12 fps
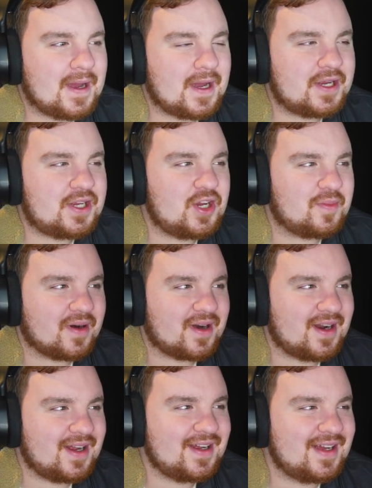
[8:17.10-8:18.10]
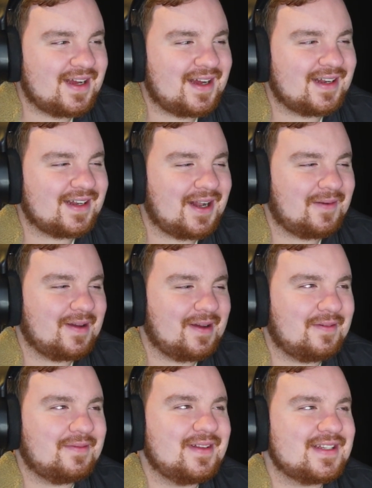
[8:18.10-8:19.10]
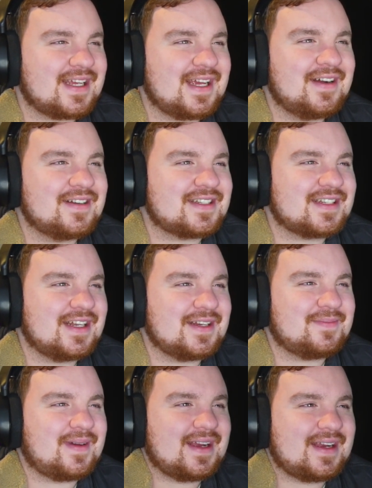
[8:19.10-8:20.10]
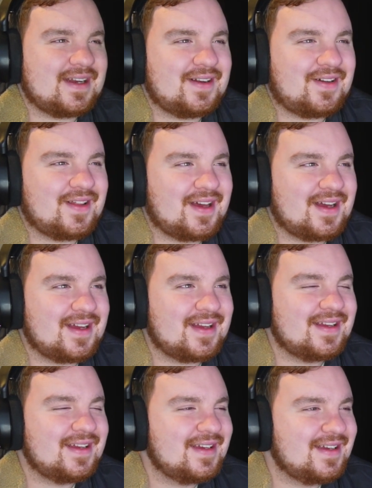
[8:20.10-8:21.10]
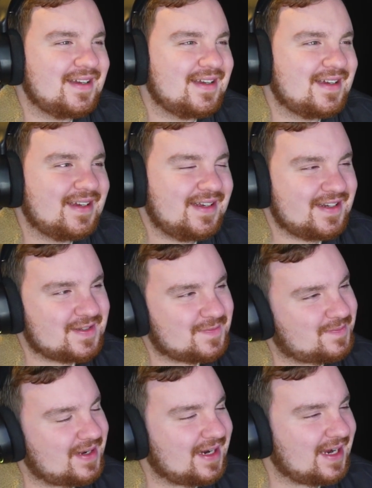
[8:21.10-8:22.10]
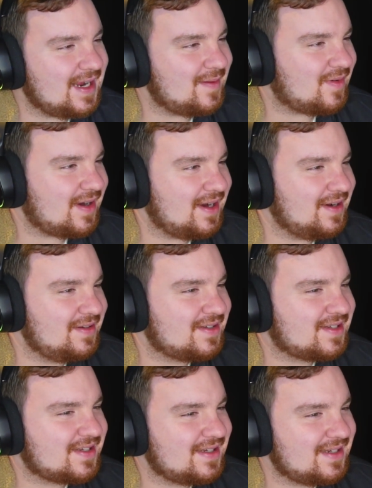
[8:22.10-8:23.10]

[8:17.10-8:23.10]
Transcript: Hubert. I love it. There's a hair slick back and all. Those big eyebrows.